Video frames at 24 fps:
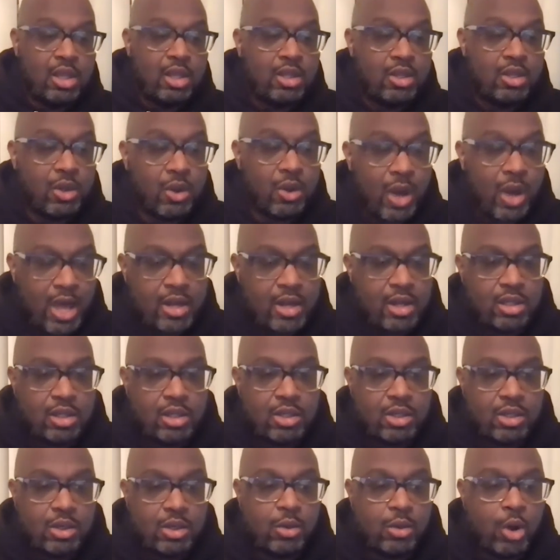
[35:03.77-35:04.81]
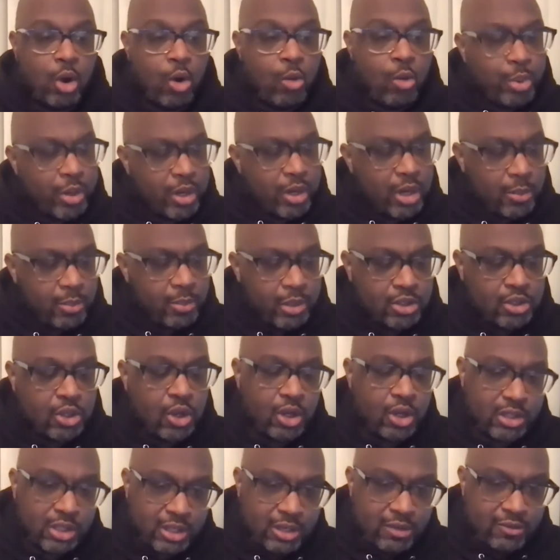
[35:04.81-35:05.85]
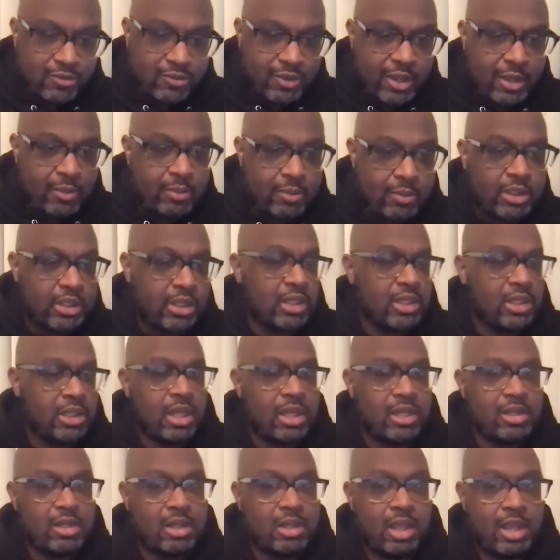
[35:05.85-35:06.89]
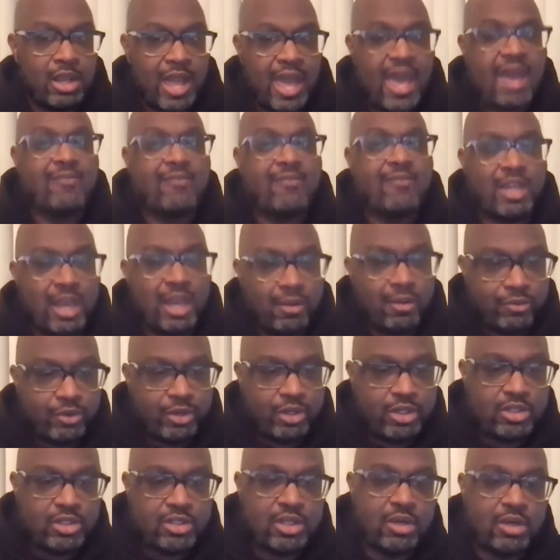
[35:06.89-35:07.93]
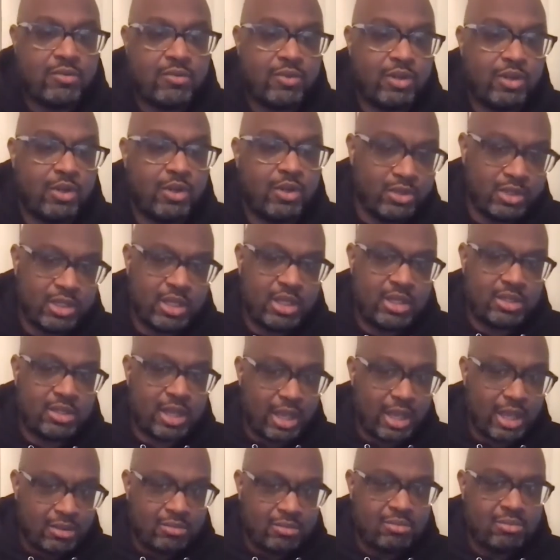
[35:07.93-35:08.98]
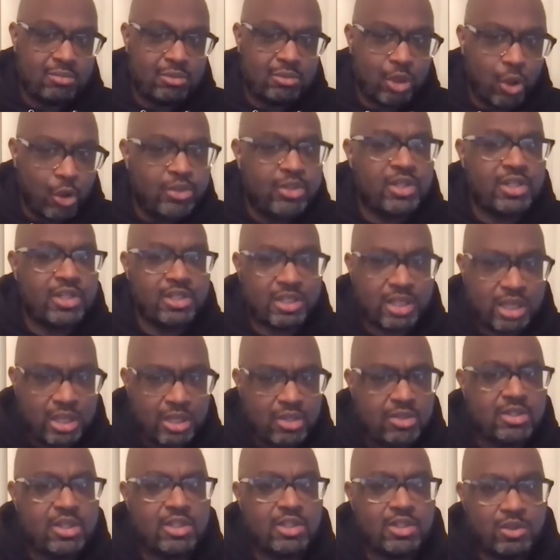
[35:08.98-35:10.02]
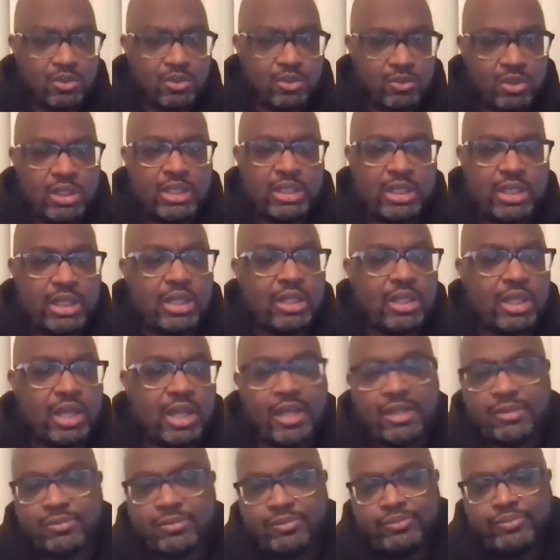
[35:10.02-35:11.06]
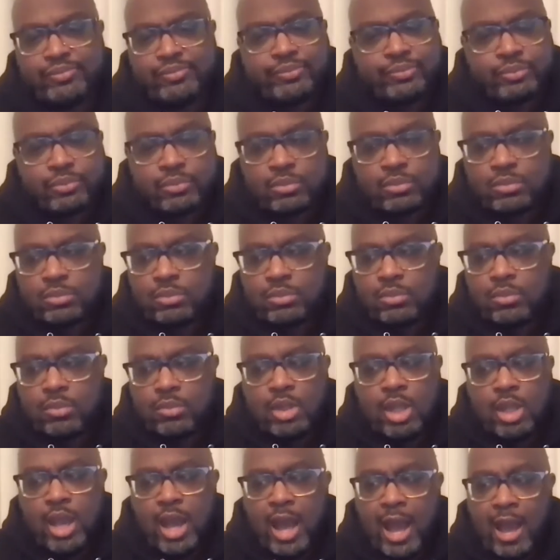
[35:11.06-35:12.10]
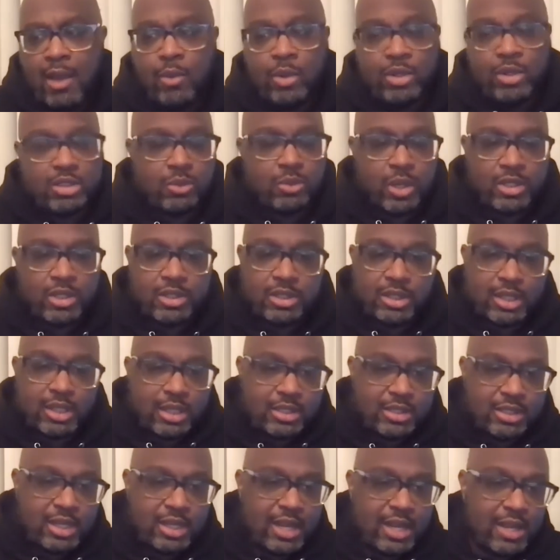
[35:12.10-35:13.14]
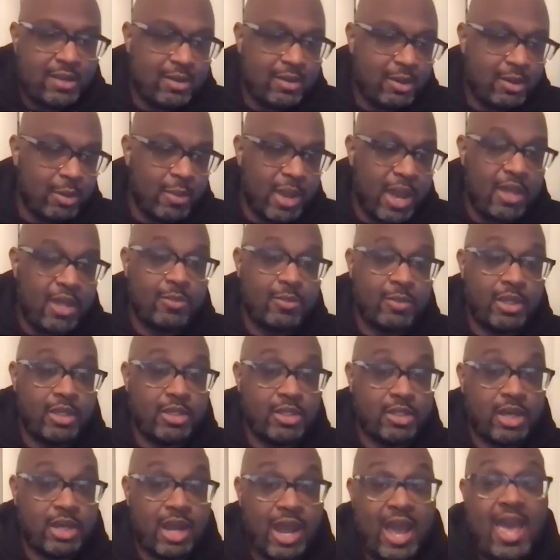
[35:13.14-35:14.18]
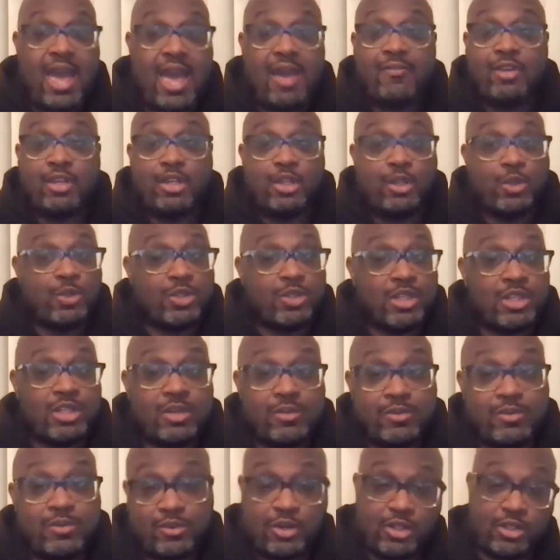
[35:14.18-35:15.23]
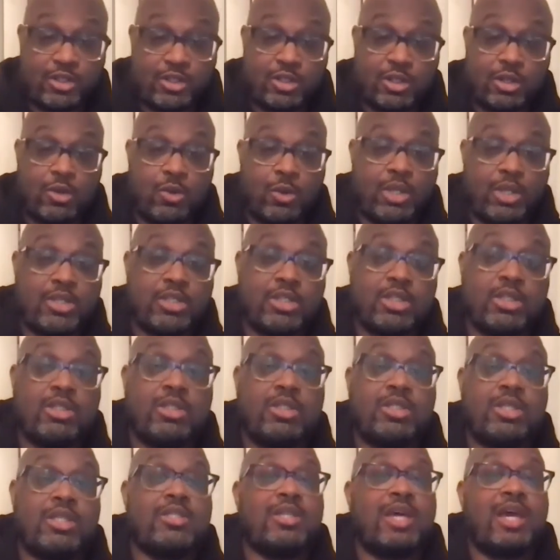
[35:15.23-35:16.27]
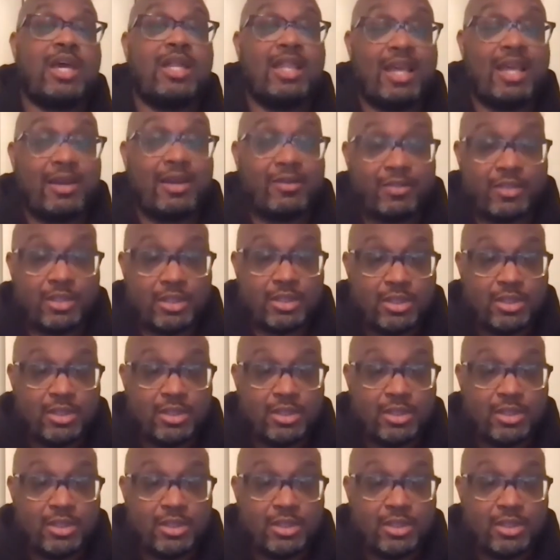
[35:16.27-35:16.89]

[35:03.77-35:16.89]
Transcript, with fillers: know how to, you know, open up and talk to your family and and, and advocate for yourself and those things, like those are the skills that you really need. Like I went to Wesley. like I said, I'm a math major. I haven't used a differential equation since I left.